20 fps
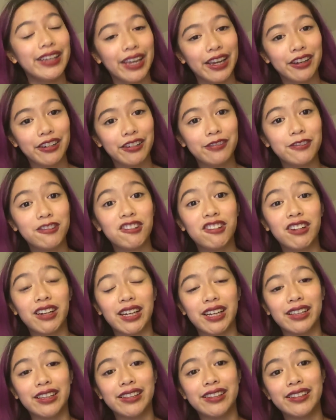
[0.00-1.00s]

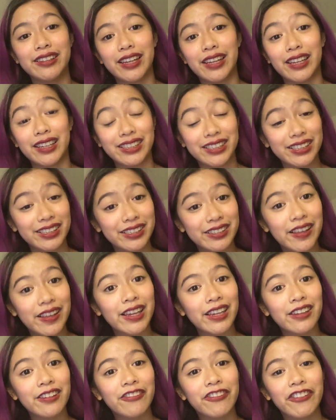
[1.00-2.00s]
careful and staying
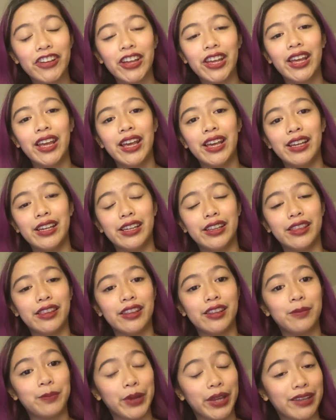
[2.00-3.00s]
safe in
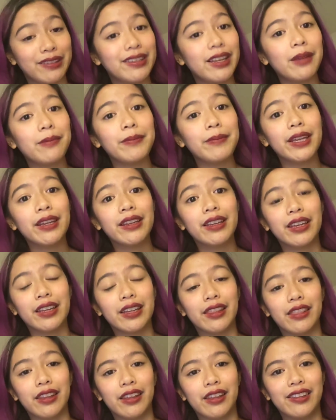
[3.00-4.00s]
this pandemic,
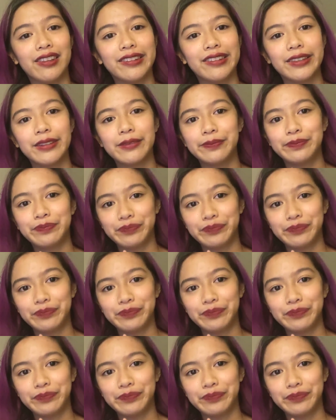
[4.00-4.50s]
in this